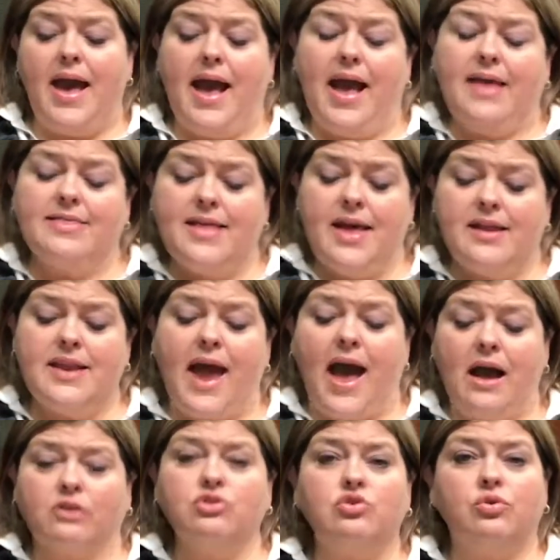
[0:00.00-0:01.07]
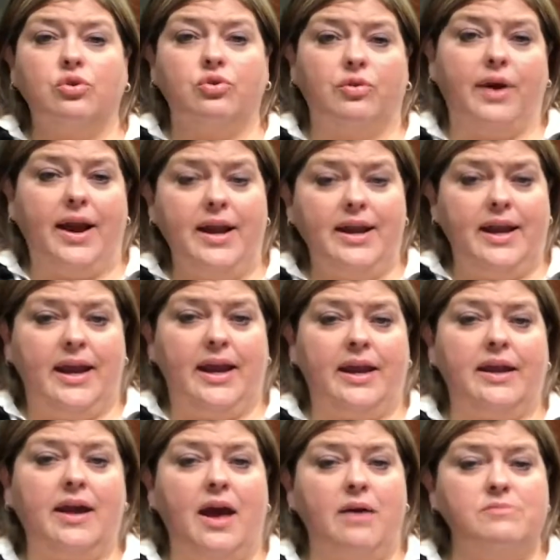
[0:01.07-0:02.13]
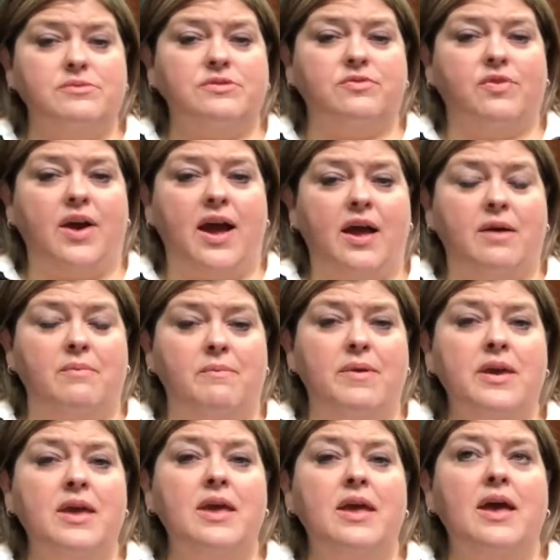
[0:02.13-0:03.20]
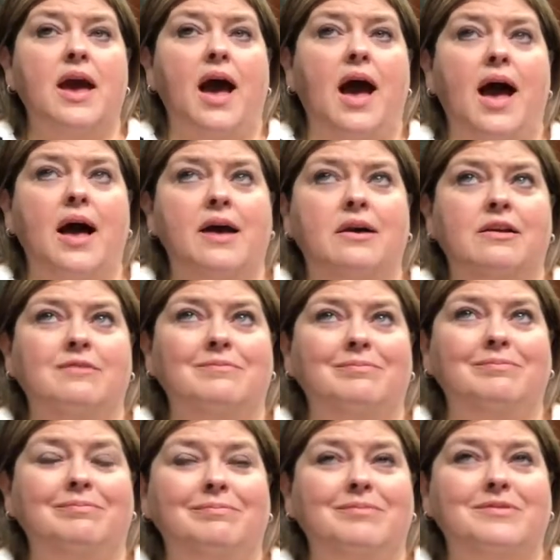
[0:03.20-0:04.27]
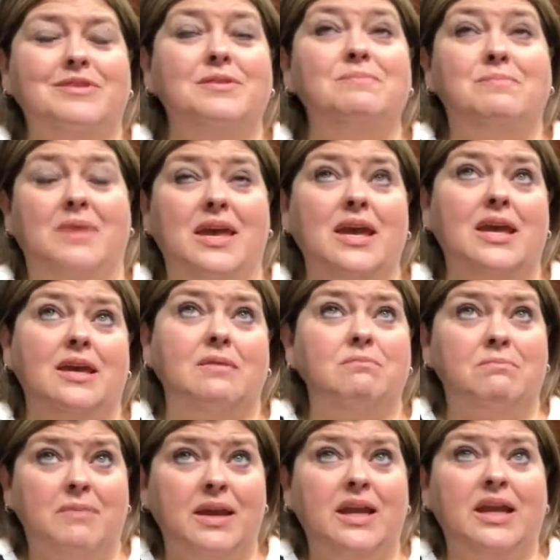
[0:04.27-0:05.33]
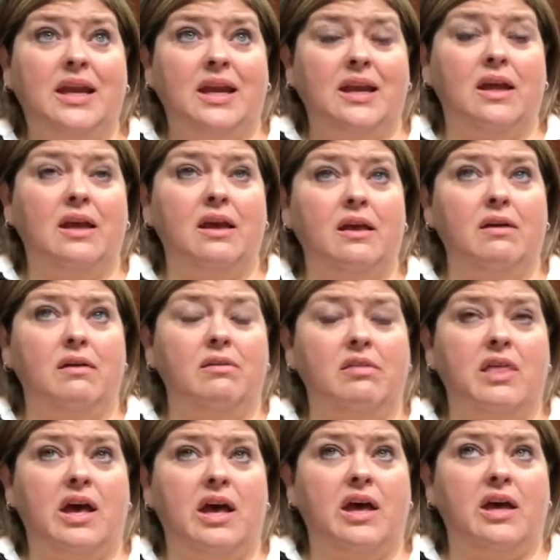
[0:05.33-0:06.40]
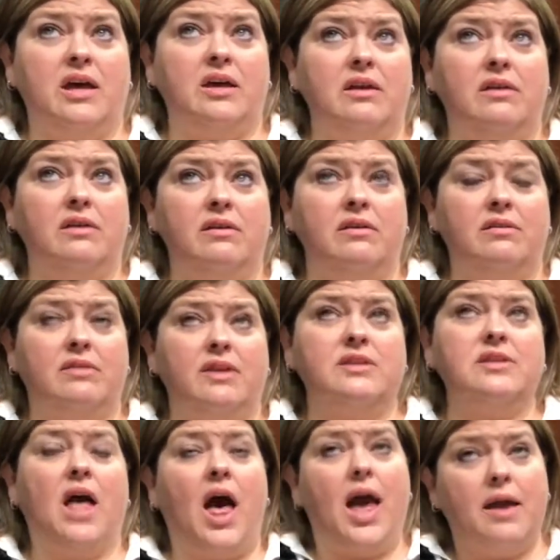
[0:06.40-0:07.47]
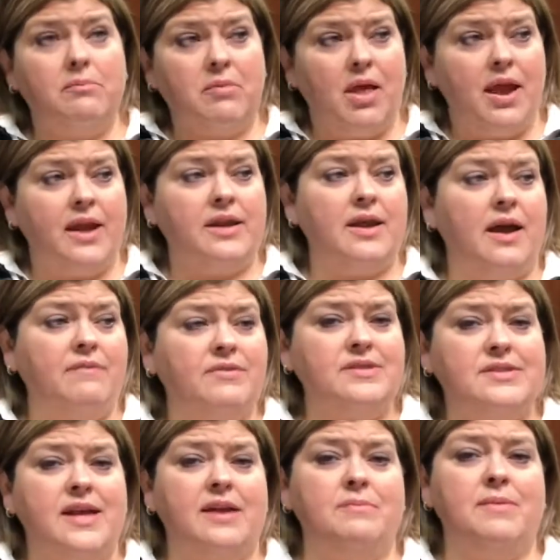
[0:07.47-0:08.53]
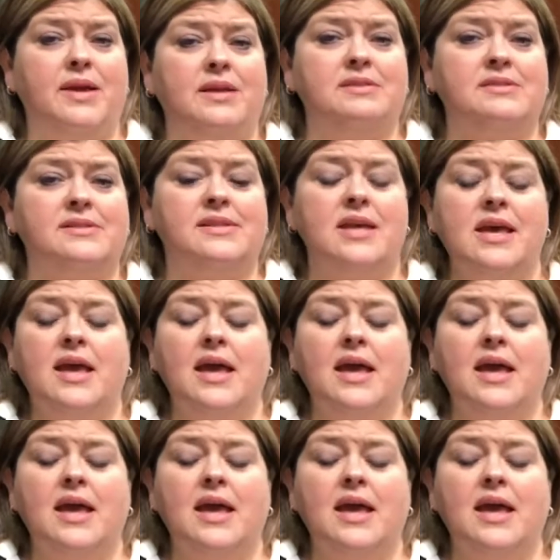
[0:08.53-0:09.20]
And then actual grading comes from, to me, meeting the timeline of assignments,